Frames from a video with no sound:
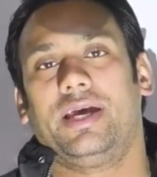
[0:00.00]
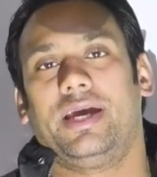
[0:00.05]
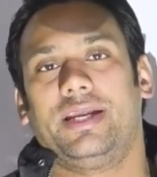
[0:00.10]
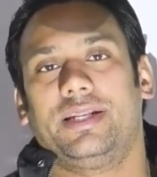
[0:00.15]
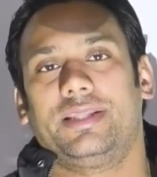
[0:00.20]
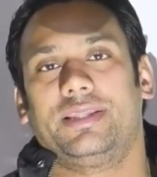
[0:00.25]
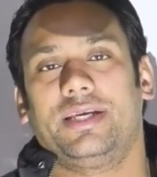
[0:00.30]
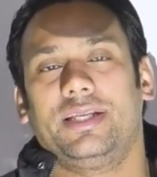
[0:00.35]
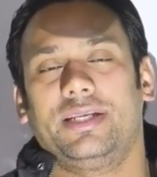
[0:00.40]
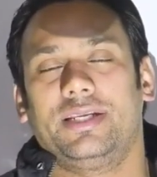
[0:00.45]

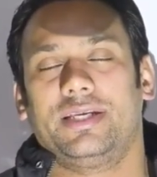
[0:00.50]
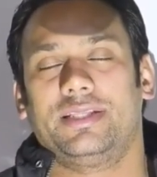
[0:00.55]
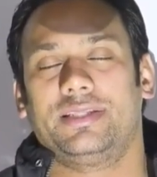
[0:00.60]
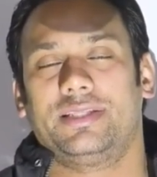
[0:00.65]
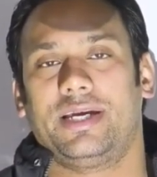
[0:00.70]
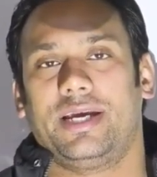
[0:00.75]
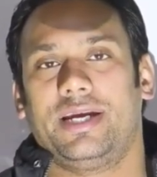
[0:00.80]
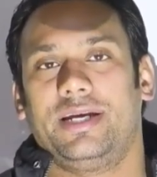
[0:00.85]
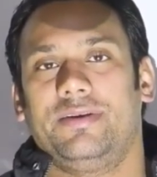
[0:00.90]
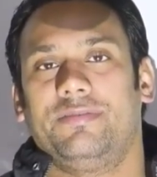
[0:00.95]
And then in
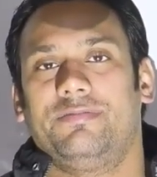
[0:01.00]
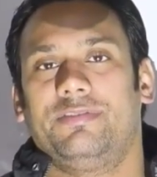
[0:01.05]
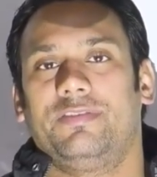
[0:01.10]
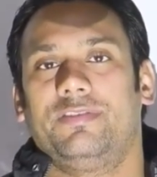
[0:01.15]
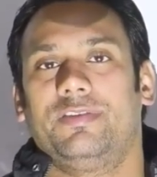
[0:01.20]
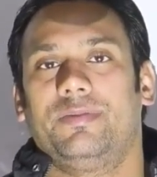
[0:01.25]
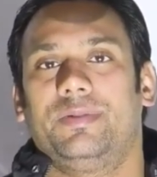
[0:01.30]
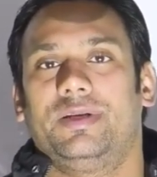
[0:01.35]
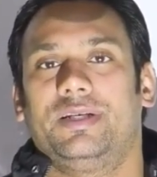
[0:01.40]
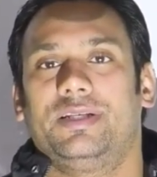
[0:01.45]
the end we
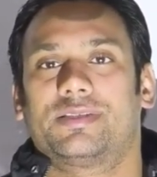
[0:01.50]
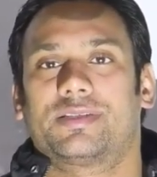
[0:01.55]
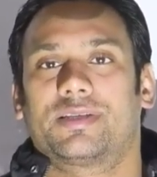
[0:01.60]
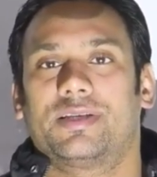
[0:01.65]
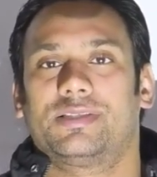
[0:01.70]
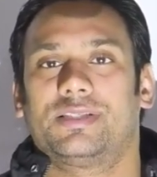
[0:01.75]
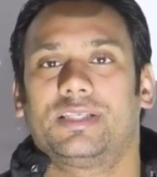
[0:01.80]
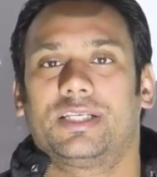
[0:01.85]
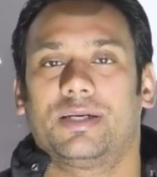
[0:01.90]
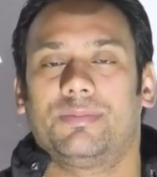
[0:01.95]
will be
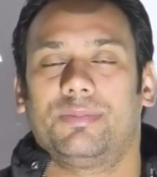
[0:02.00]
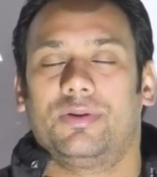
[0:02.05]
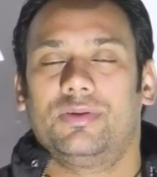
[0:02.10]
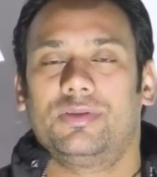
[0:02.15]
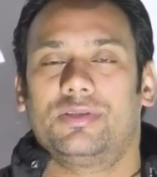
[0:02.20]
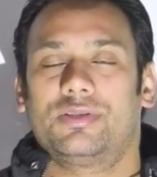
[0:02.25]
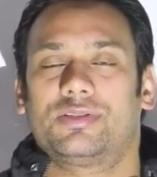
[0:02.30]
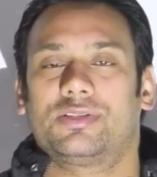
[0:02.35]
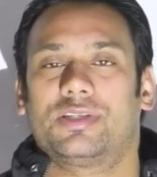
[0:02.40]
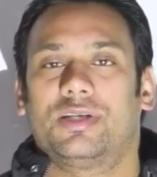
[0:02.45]
discussing
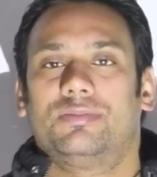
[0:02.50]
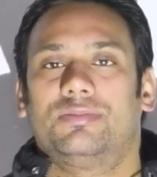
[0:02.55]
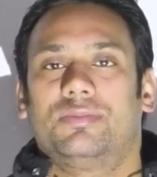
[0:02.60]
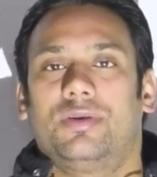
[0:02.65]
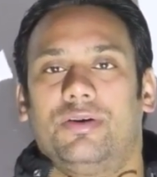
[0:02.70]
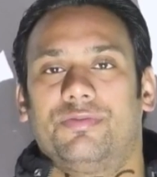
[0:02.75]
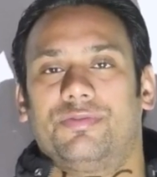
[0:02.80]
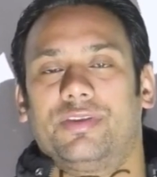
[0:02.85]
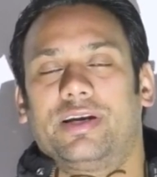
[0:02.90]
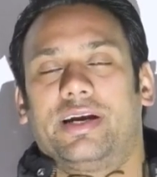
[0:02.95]
about
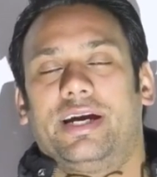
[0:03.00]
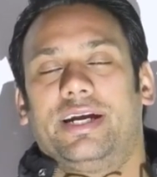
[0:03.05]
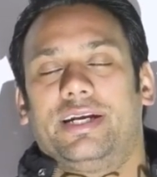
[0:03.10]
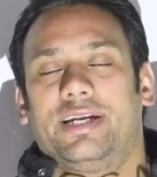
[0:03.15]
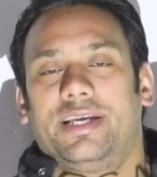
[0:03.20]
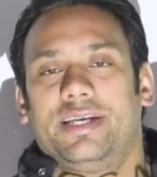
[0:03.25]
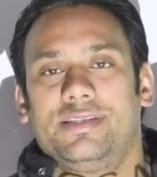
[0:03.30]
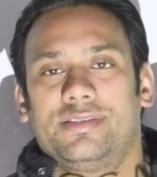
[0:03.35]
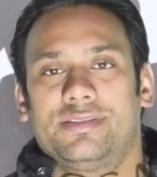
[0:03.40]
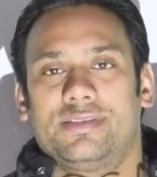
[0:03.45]
some of the
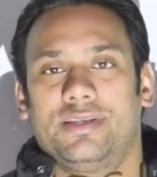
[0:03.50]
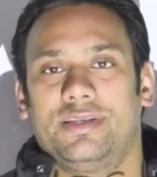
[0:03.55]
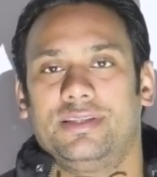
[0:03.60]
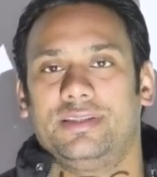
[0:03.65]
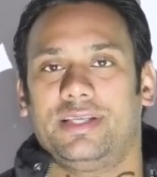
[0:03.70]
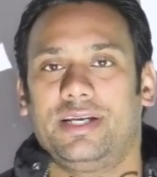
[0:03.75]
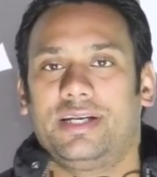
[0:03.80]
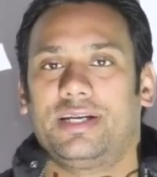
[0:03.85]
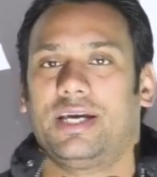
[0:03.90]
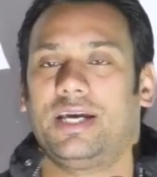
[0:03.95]
guidelines
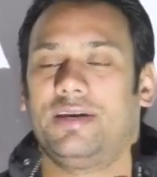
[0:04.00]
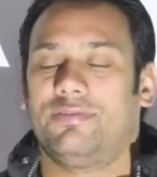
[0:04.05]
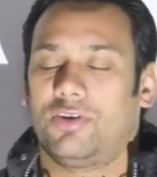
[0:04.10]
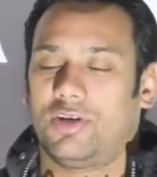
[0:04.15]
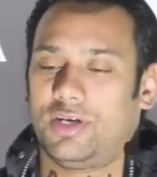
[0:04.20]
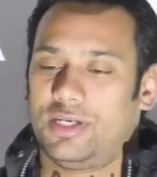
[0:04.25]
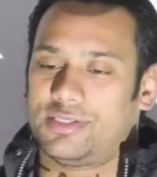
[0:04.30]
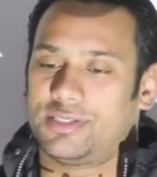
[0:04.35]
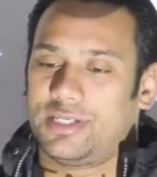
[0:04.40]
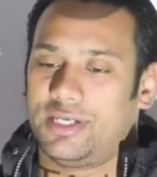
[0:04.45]
that I have
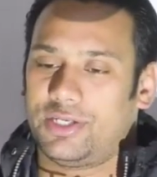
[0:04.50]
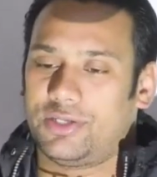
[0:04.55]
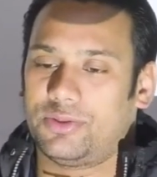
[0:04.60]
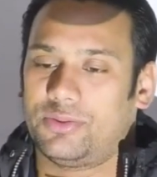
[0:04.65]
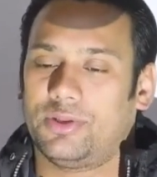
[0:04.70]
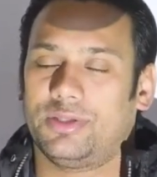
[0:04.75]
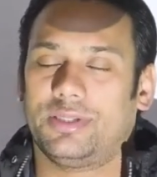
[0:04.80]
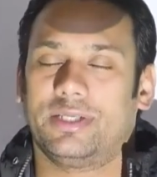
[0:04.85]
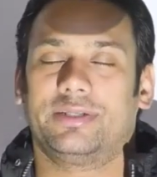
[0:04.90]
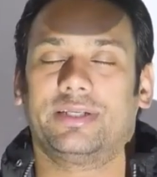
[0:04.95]
already sent
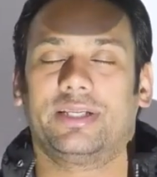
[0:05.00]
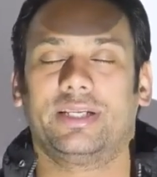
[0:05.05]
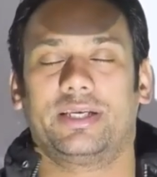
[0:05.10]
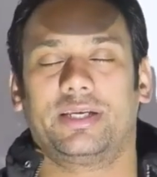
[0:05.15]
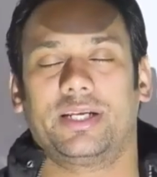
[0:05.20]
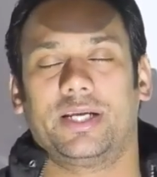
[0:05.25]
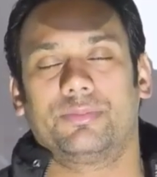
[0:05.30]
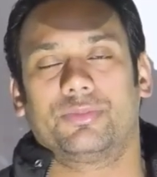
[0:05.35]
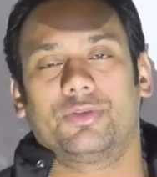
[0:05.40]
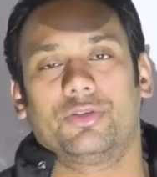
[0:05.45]
you in the
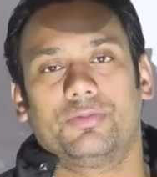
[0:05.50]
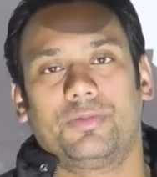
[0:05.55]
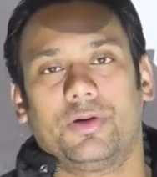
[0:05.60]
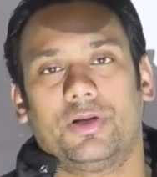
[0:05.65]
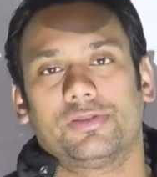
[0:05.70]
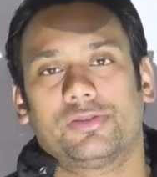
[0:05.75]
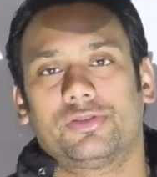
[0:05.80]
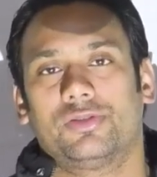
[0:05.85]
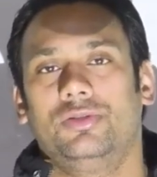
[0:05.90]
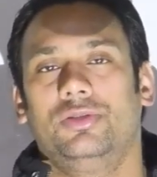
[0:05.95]
Telegram group
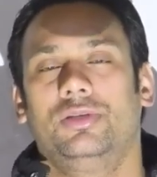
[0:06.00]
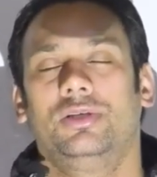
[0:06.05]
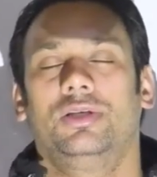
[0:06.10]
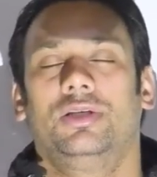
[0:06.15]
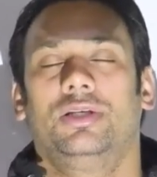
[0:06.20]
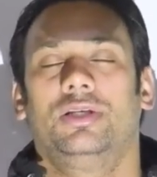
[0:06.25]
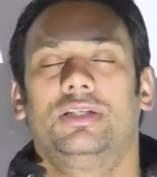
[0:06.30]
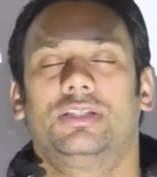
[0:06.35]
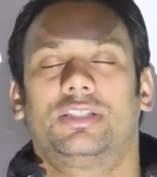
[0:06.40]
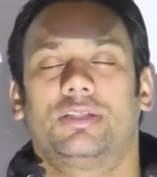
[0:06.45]
also.
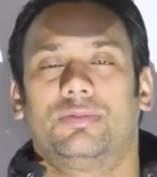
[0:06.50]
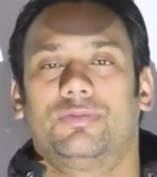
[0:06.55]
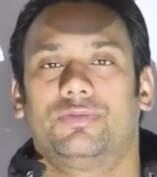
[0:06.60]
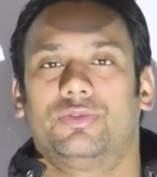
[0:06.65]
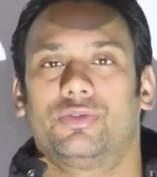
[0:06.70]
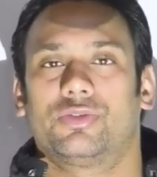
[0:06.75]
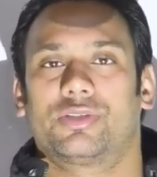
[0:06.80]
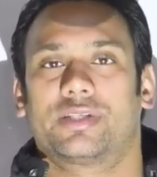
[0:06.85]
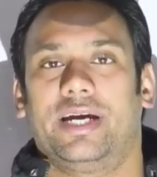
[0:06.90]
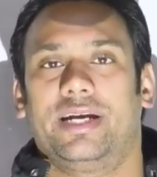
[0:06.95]
Some of
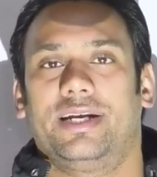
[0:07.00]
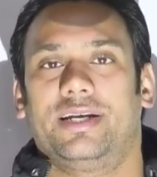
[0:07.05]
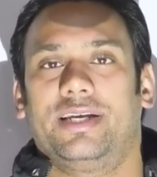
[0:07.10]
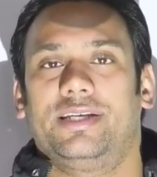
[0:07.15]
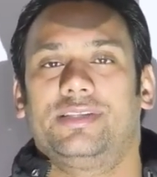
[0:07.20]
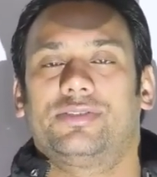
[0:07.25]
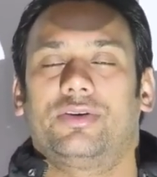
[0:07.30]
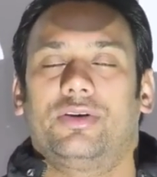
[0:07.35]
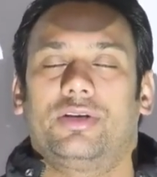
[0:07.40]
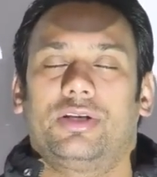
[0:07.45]
those
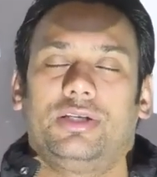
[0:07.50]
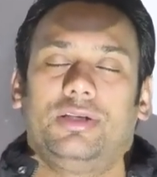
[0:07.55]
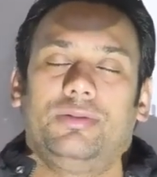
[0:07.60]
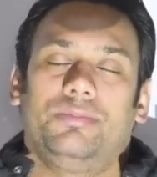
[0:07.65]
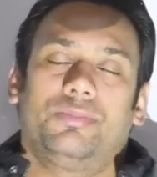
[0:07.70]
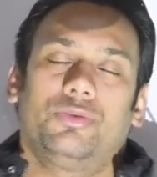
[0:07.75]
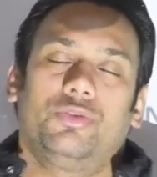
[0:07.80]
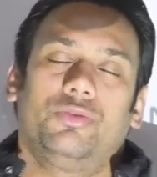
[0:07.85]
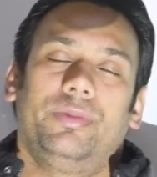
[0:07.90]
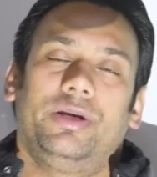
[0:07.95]
guidelines or
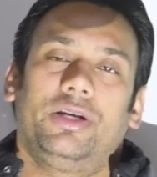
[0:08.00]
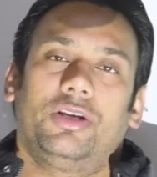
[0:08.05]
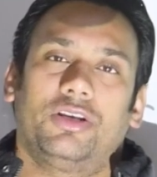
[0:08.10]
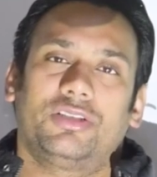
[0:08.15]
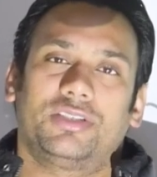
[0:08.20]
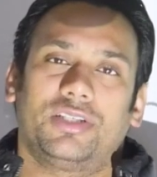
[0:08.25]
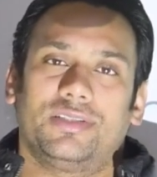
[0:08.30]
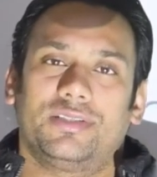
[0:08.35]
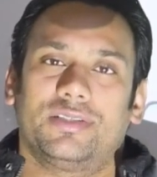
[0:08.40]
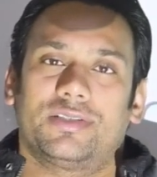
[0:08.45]
improvement
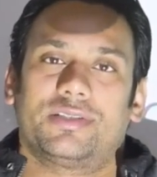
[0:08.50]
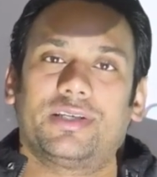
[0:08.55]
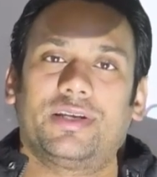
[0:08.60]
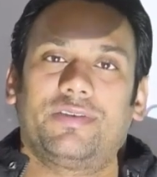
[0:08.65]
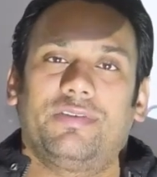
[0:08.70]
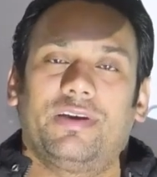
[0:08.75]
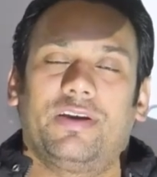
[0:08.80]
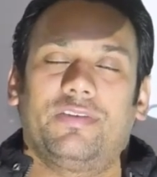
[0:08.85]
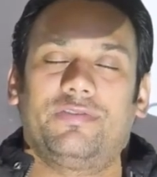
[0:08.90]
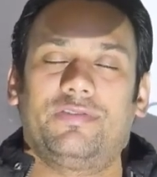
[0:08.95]
or changes
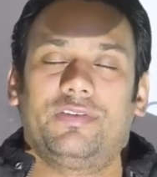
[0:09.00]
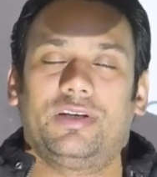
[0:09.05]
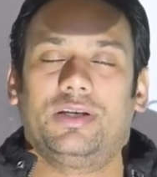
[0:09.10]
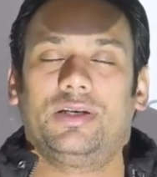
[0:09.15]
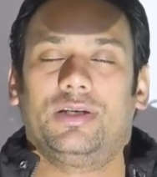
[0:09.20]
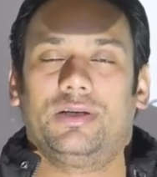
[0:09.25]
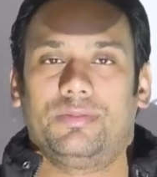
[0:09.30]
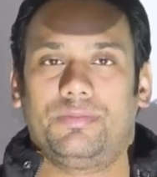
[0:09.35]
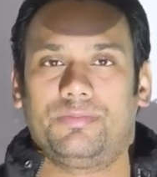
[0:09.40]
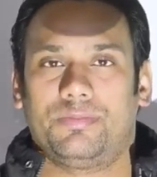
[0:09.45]
that we have
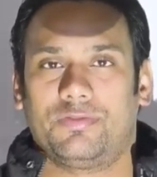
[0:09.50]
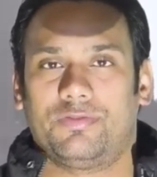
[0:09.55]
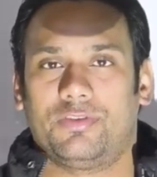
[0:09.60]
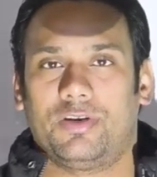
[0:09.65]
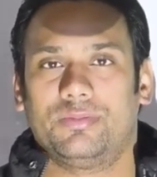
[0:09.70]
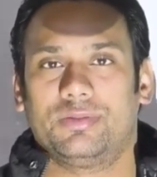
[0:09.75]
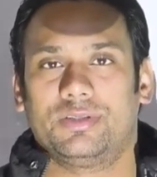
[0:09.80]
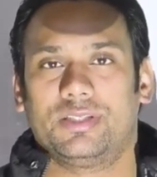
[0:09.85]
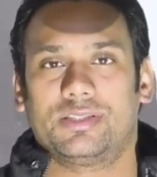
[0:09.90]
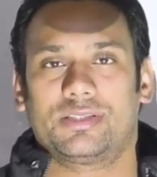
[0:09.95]

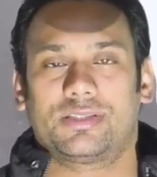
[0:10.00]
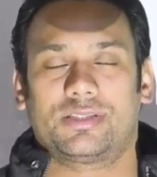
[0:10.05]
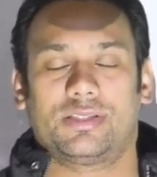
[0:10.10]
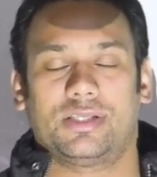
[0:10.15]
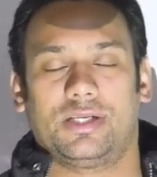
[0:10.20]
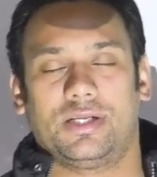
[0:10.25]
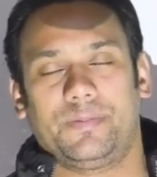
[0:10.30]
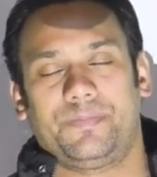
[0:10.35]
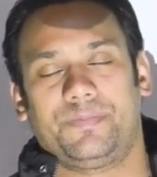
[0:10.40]
performed this